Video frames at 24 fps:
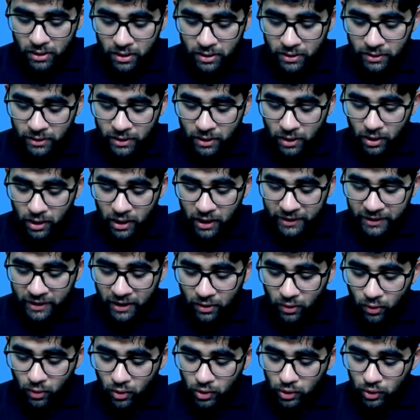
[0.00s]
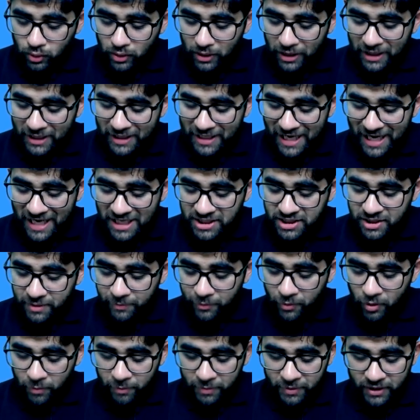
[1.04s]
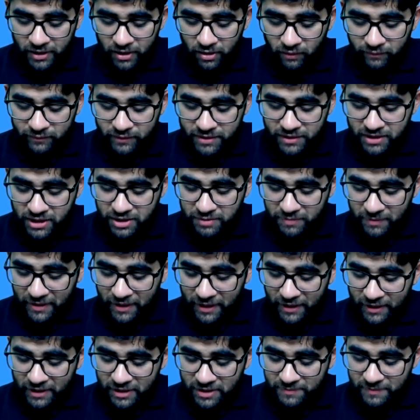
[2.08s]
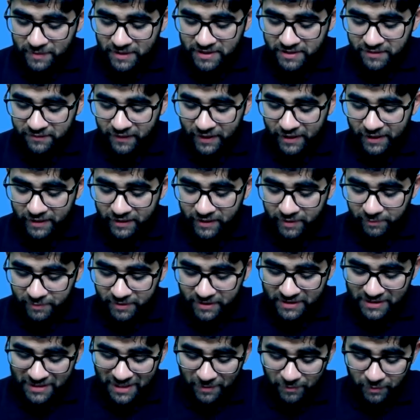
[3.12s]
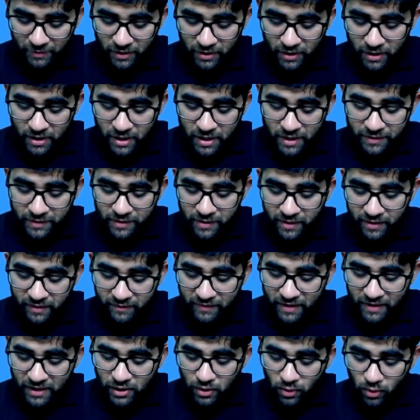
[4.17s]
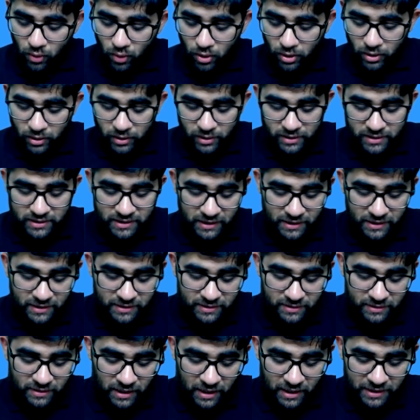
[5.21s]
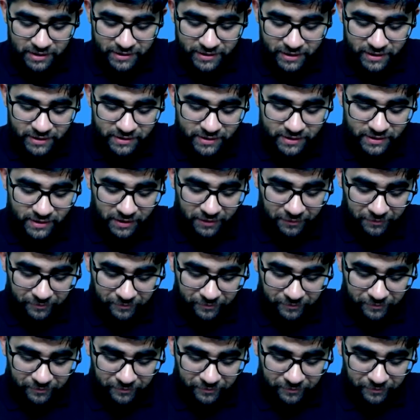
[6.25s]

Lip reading: the other court to attach the property of the judgment debtor specified in the precept, the revenue court C. The answer is C.